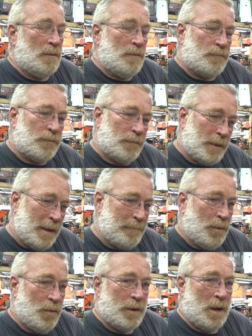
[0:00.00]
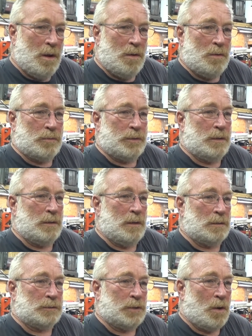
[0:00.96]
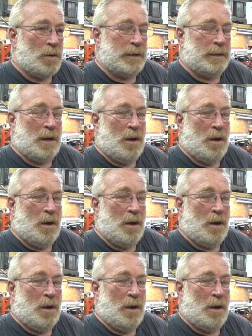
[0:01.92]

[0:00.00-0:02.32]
From that point on, starting it